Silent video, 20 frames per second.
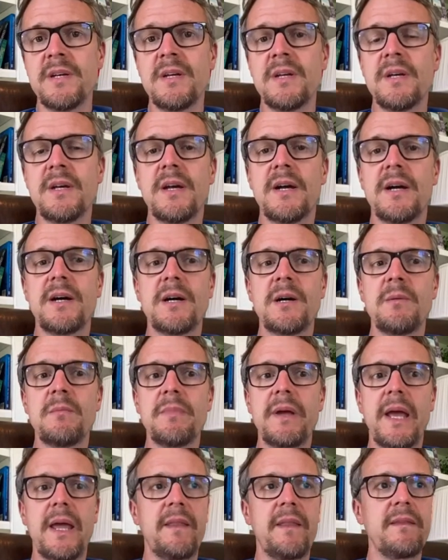
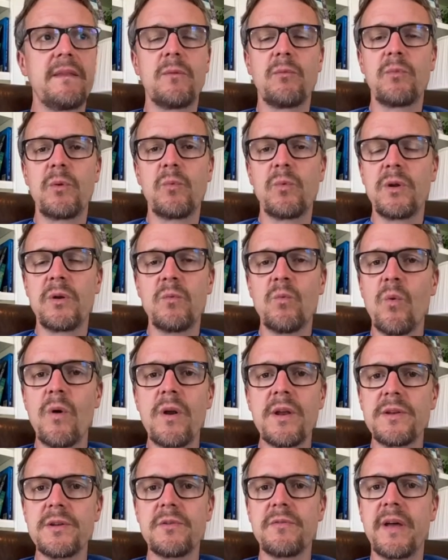And we wouldn't want
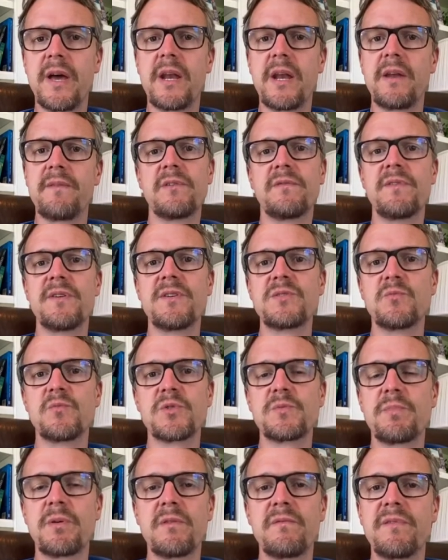to do that. If your vision was
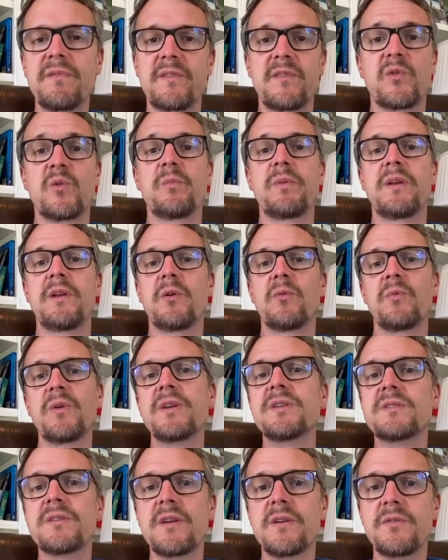perfect, there would be no
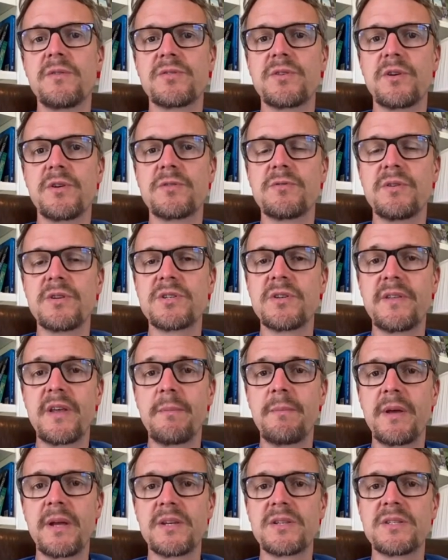reason to do surgery. So
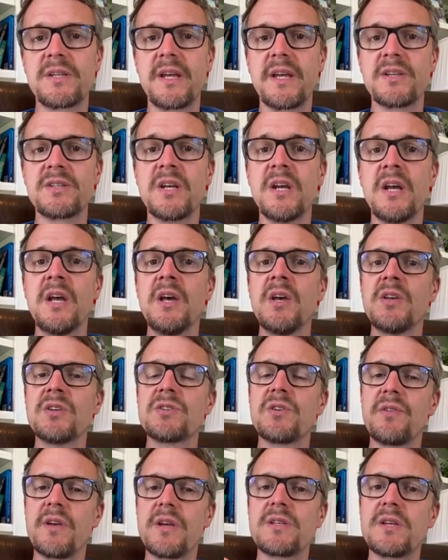that makes sense.
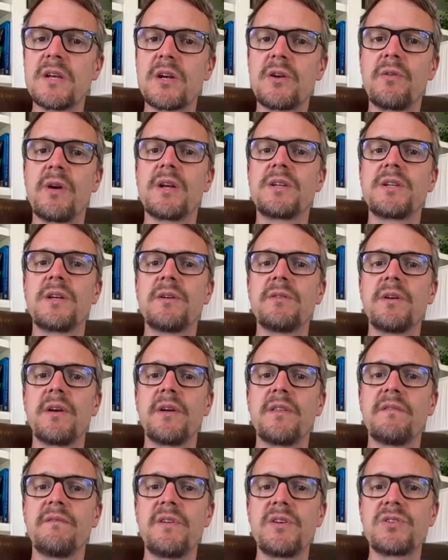So they set criteria.
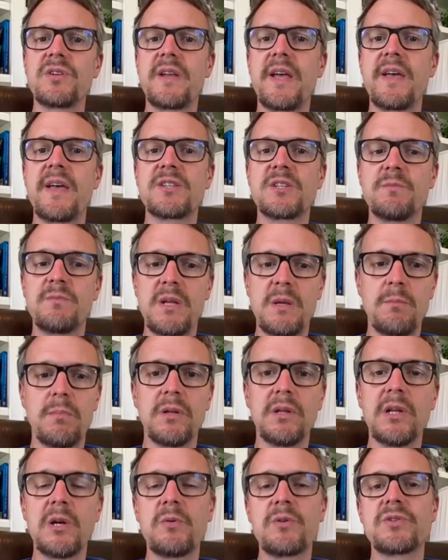The vision has to be
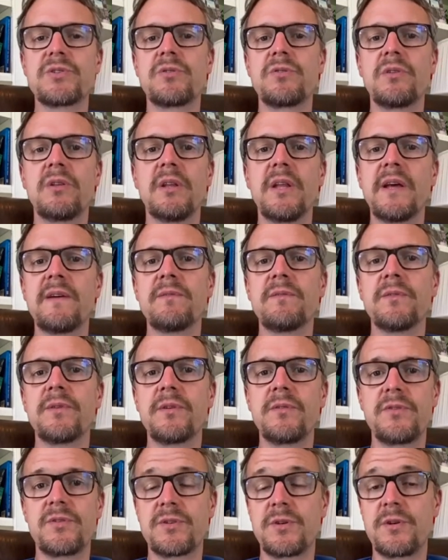below a certain level to
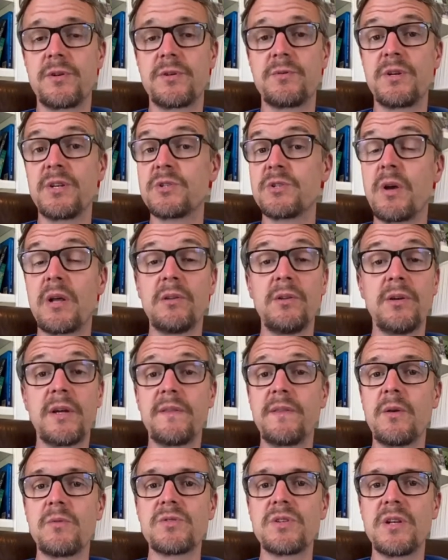do surgery. So I look
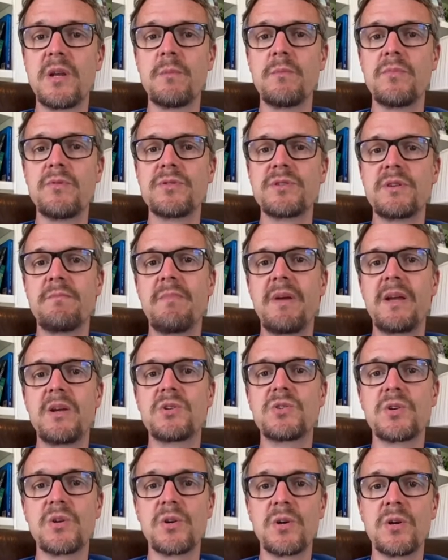at those numbers and make
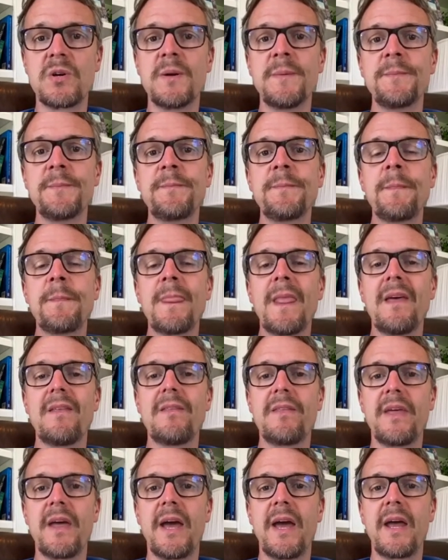sure
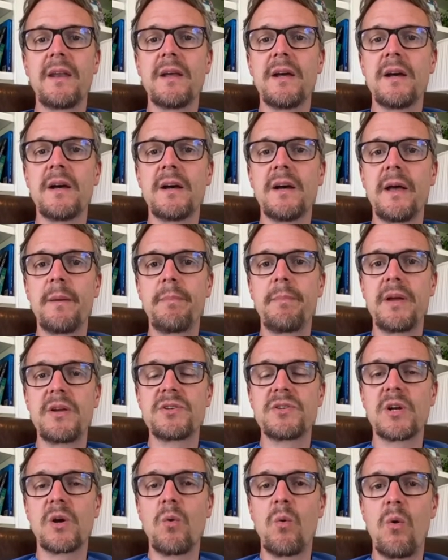that a
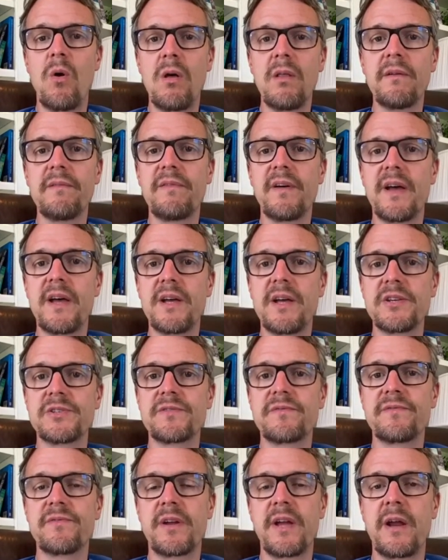patient qualifies
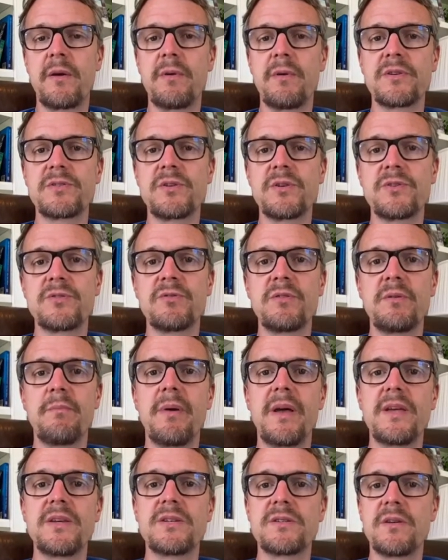for cataract surgery
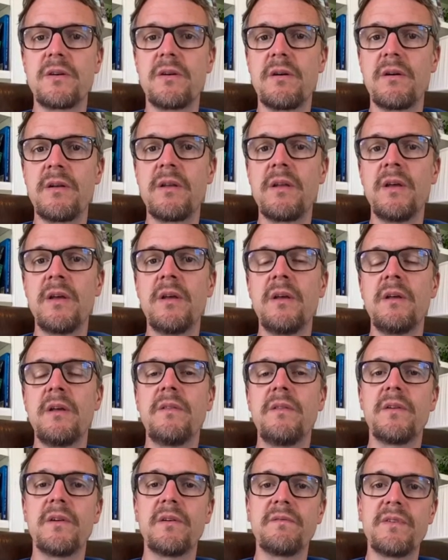based on
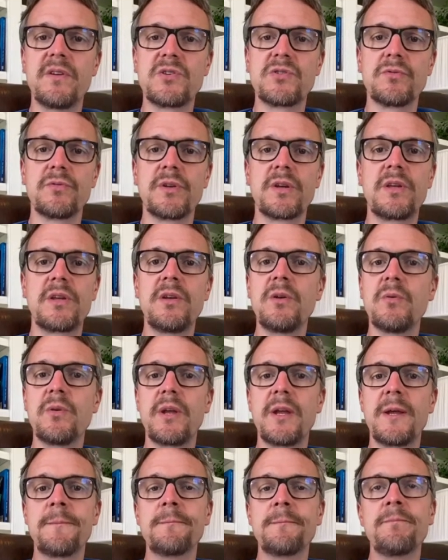their visual
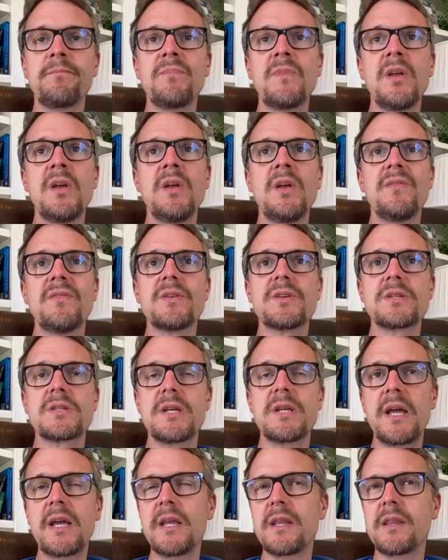acuity. The
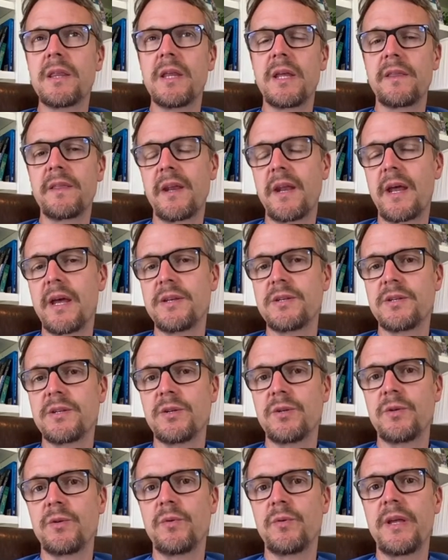second thing that I
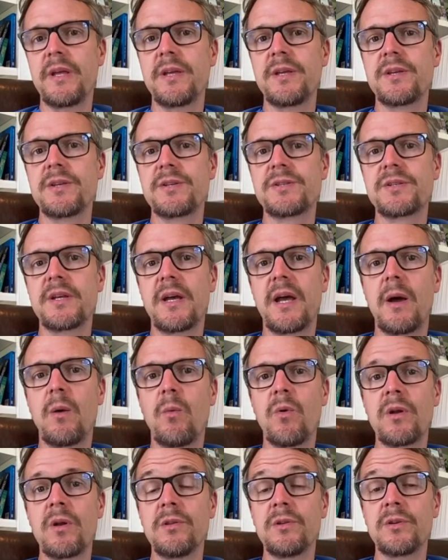do is I
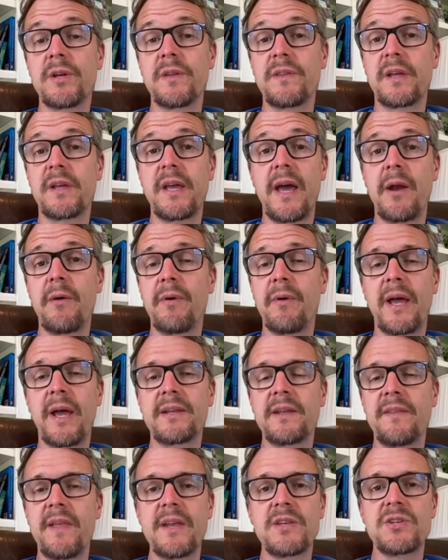want to look at the cataract,
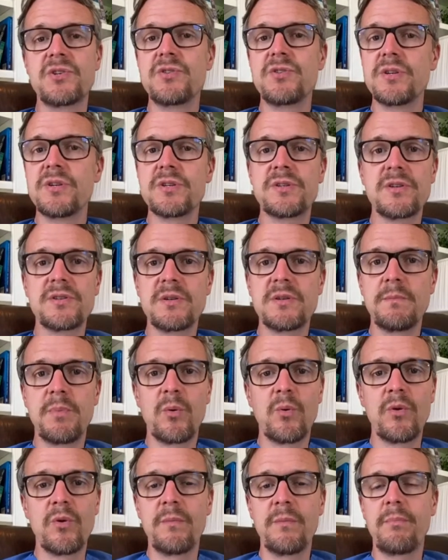and that's just as
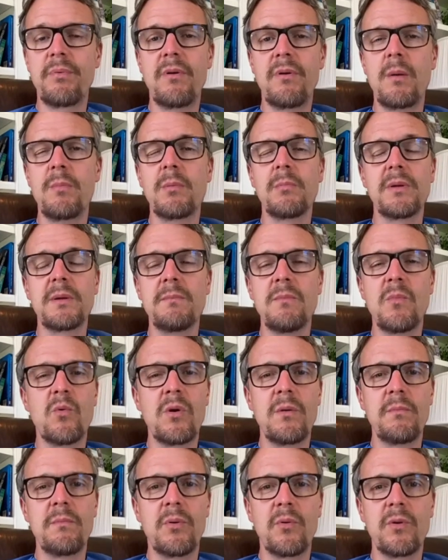important, probably more
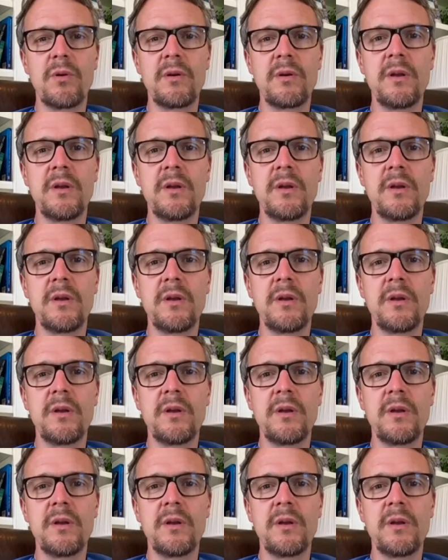important,